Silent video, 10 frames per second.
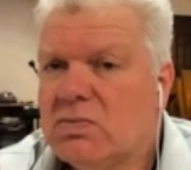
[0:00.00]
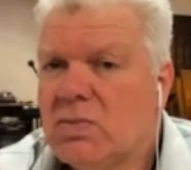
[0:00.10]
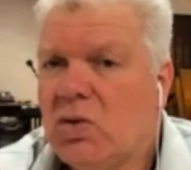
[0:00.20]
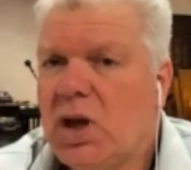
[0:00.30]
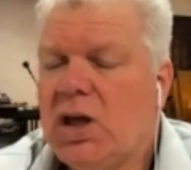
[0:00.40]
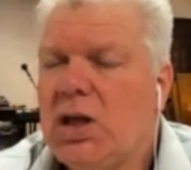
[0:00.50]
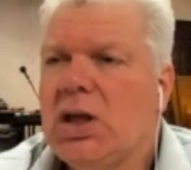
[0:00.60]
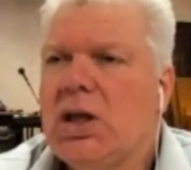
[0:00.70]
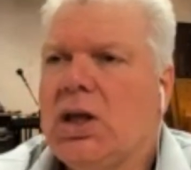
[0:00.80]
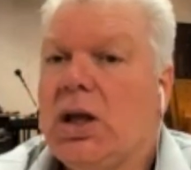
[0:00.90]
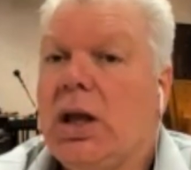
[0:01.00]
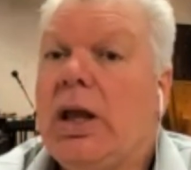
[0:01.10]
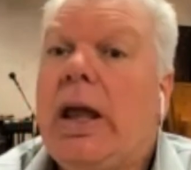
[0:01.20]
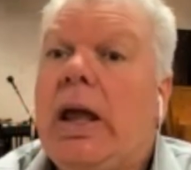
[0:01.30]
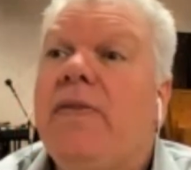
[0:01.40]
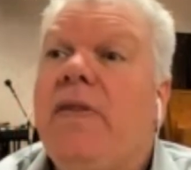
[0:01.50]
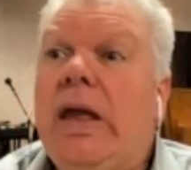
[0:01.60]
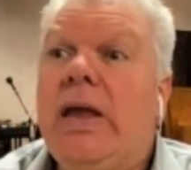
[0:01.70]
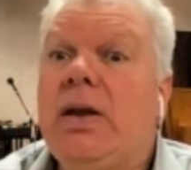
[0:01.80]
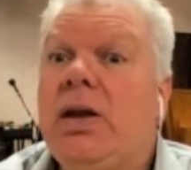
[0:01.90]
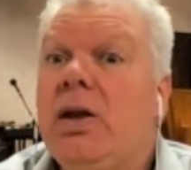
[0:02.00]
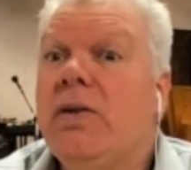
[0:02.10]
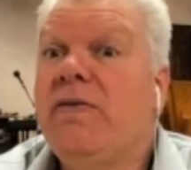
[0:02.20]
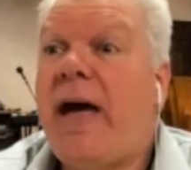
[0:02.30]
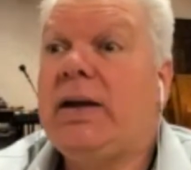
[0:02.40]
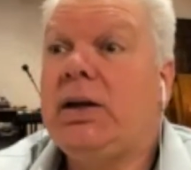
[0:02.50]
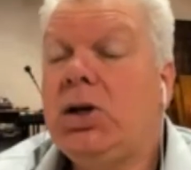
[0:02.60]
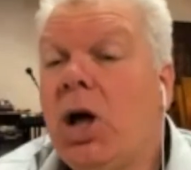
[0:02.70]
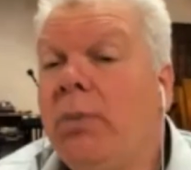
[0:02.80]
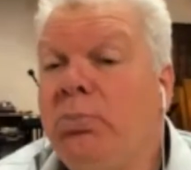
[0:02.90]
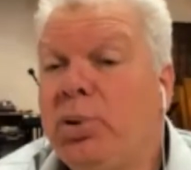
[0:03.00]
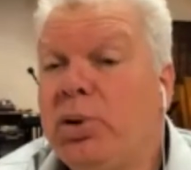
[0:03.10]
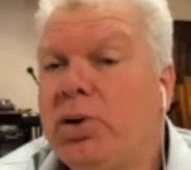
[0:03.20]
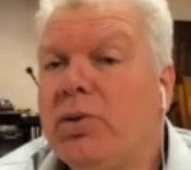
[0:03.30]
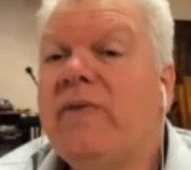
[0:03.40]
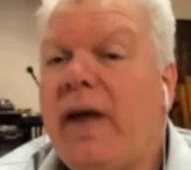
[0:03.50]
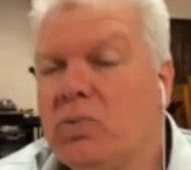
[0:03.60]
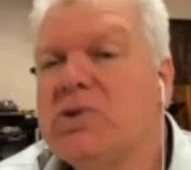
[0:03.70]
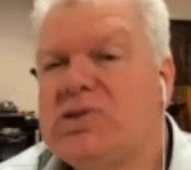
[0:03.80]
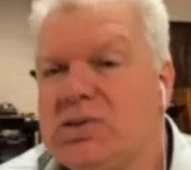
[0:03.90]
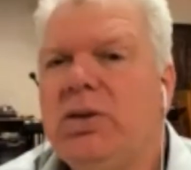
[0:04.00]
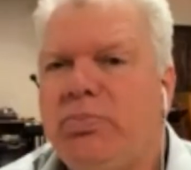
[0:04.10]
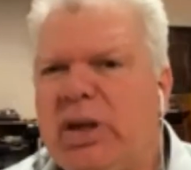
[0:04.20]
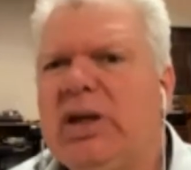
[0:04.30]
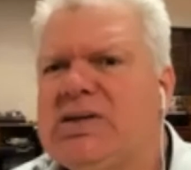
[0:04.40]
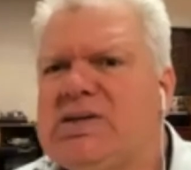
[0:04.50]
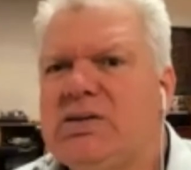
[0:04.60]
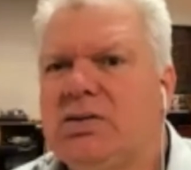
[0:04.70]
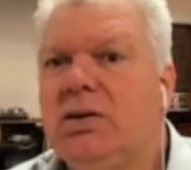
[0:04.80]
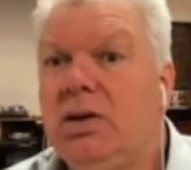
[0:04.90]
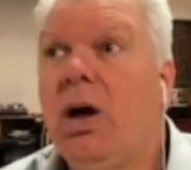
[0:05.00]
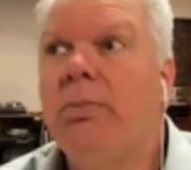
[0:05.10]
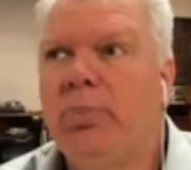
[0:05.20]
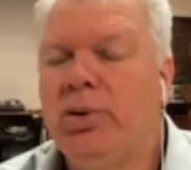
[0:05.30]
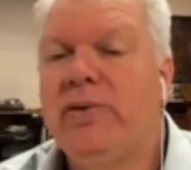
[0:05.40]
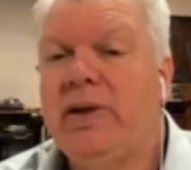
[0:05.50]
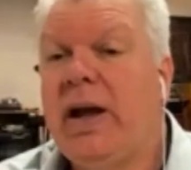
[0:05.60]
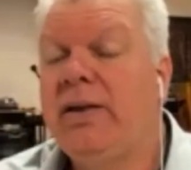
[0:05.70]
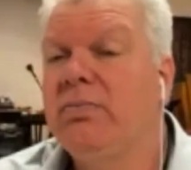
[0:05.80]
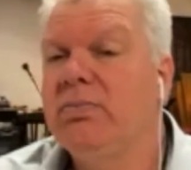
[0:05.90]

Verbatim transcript: Okay. In that number, that was the biggest number that I